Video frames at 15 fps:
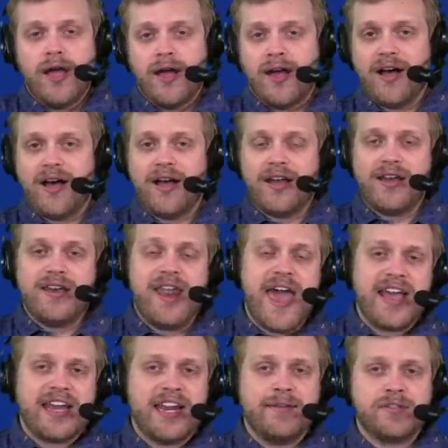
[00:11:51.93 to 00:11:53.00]
Uh,
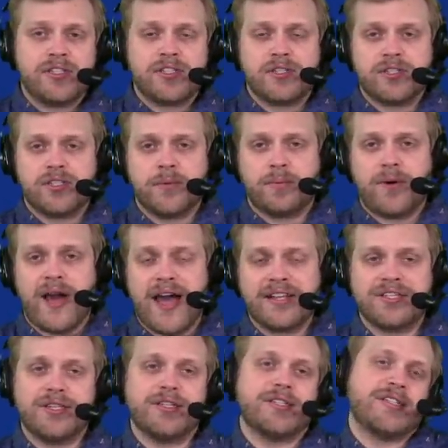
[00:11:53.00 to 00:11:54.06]
negative s-
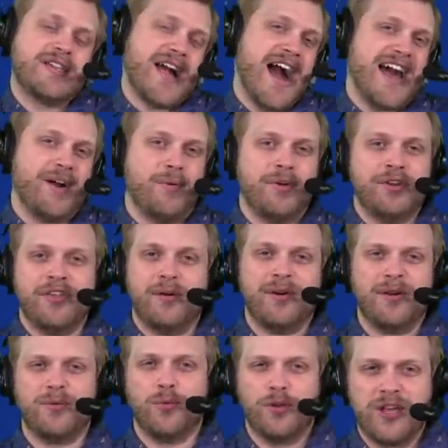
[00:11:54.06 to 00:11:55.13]
surprises. I don't want to do that
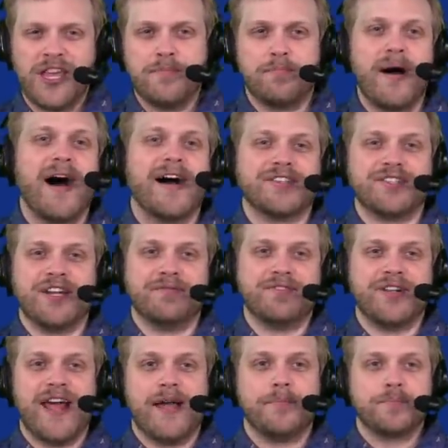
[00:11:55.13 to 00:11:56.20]
one. we'll keep positive
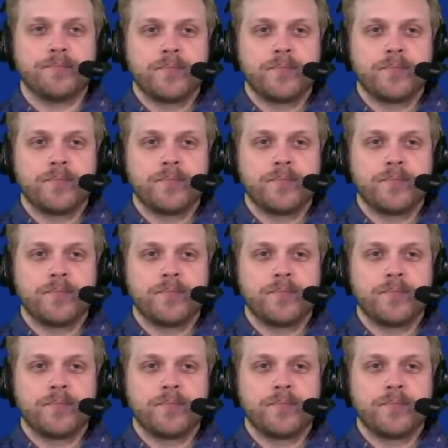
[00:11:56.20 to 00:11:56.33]
today.